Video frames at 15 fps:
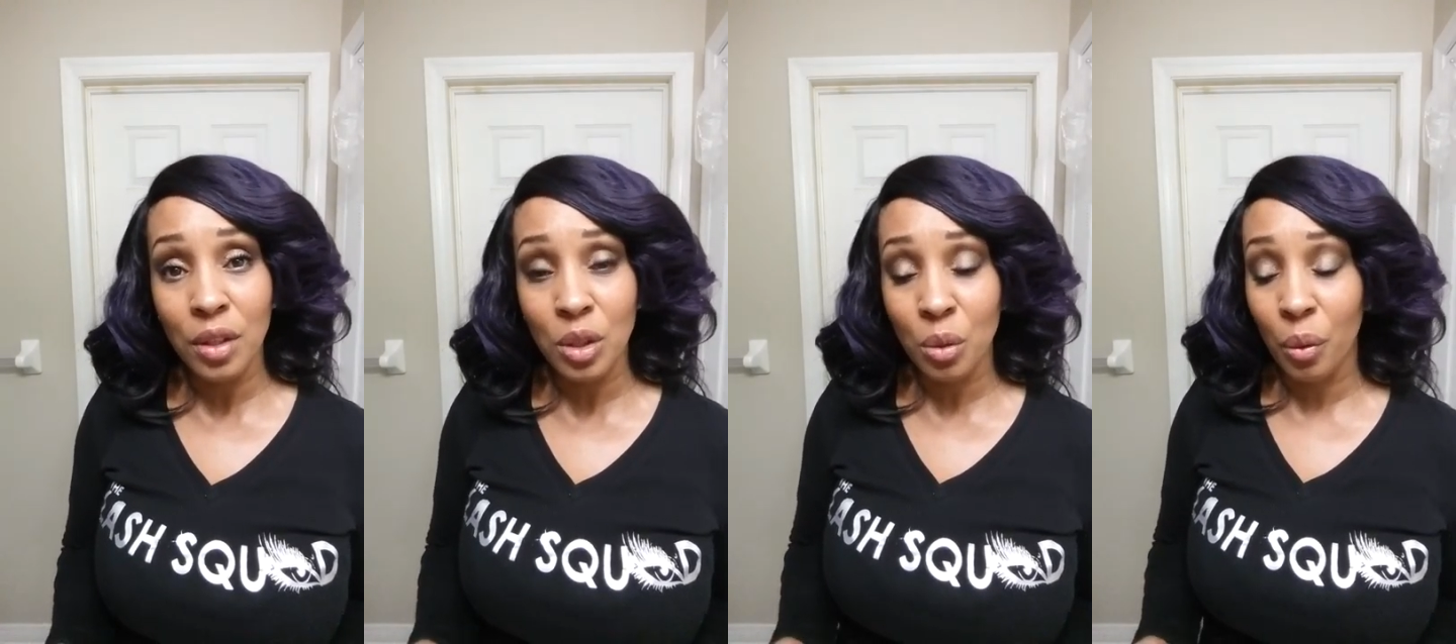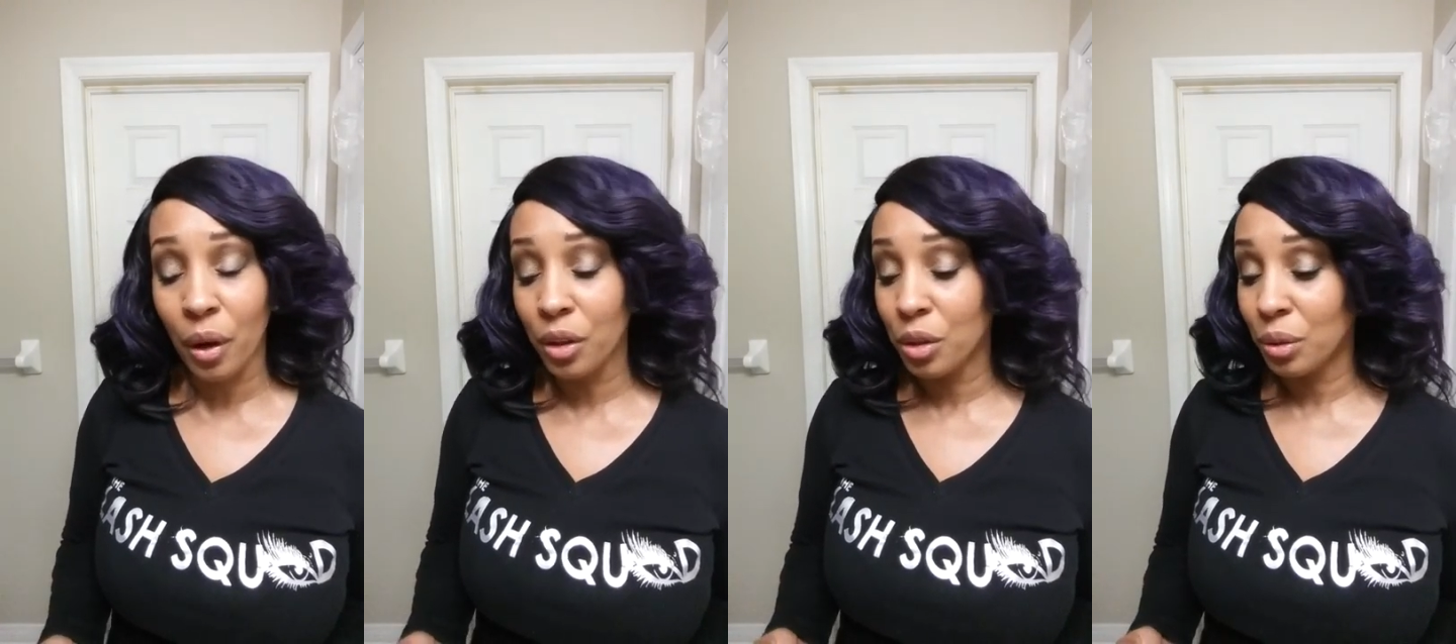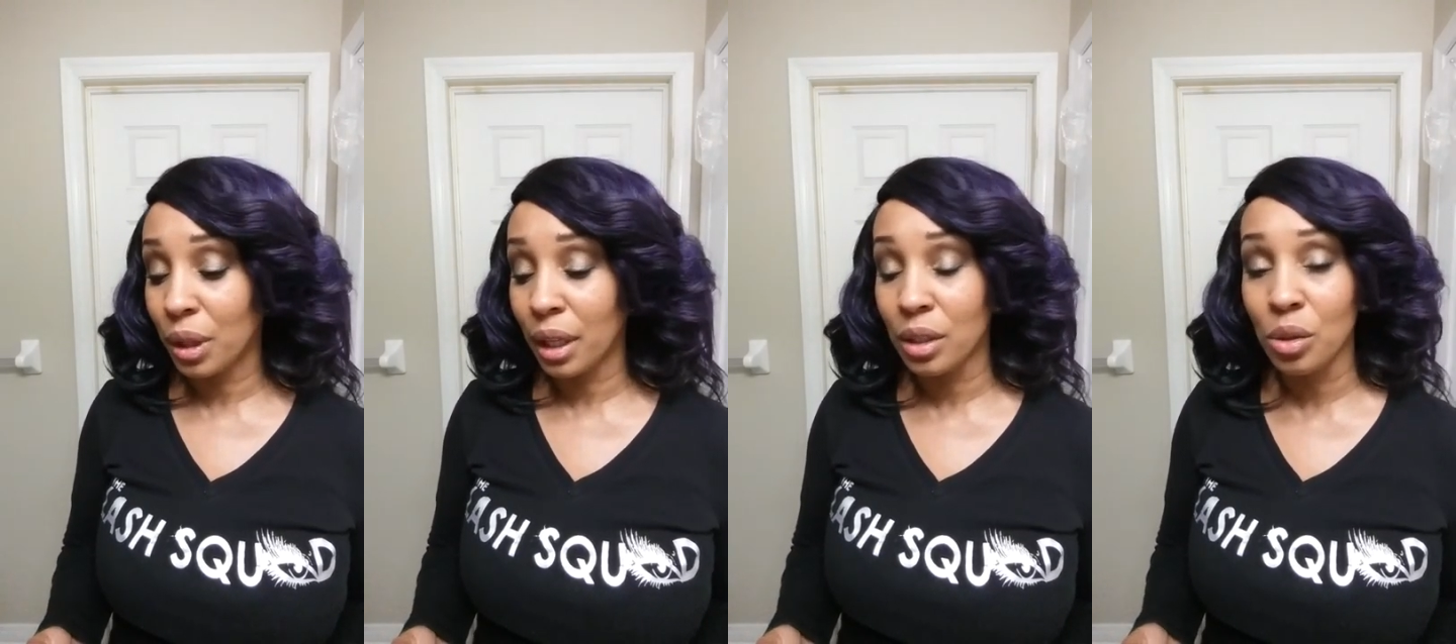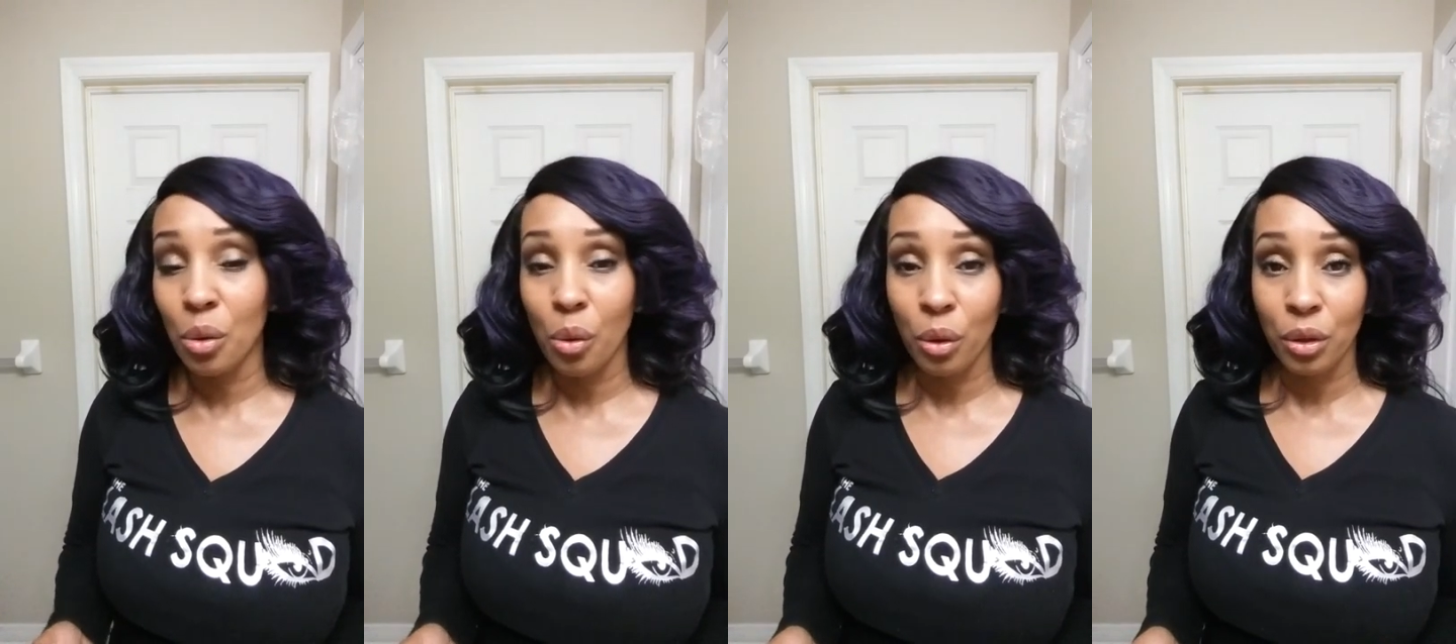Square you'd like
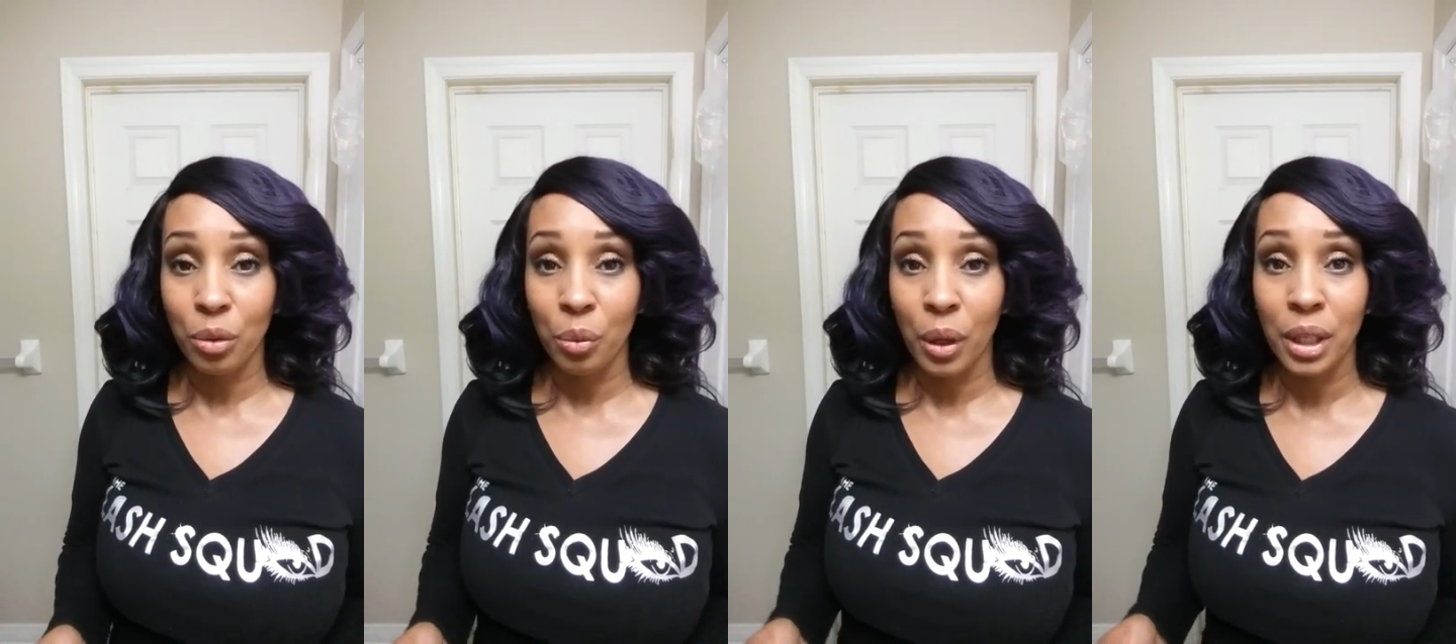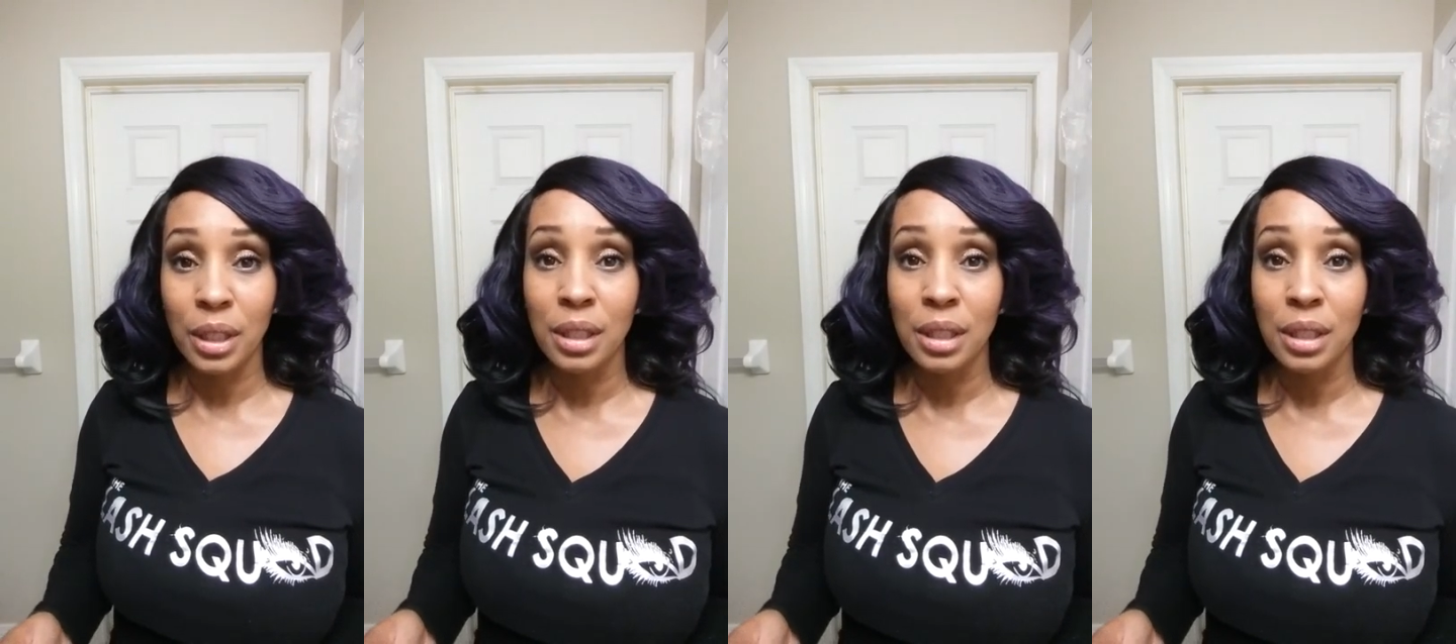to order one,